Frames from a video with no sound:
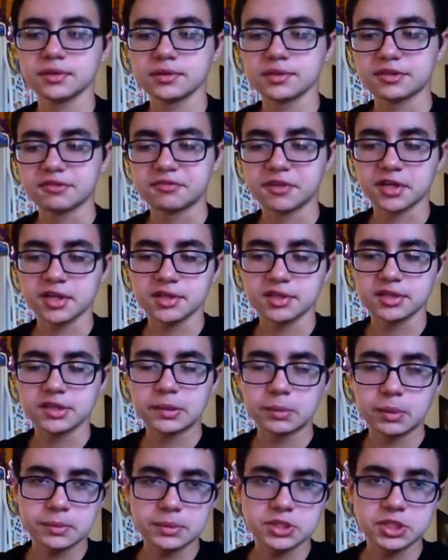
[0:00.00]
defending the
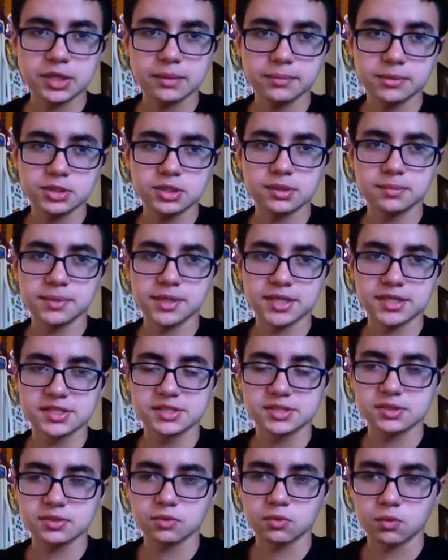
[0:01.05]
WWE Championship
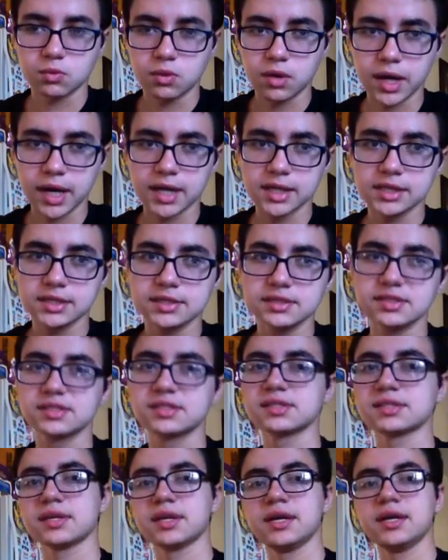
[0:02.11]
against
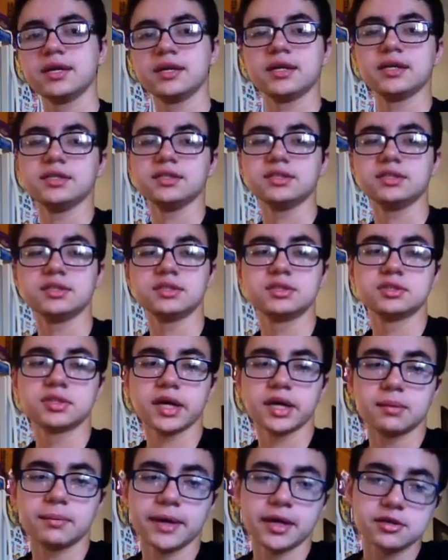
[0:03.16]
Rollins in a
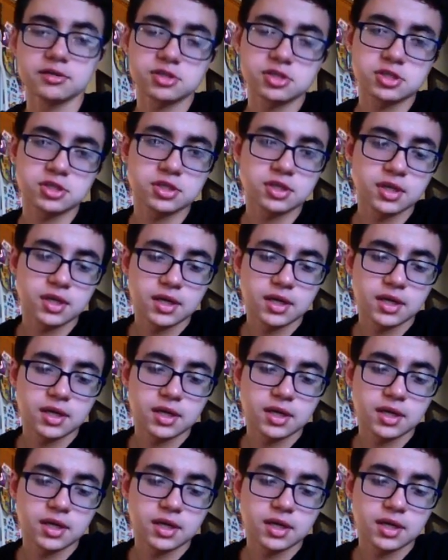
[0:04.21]
title match.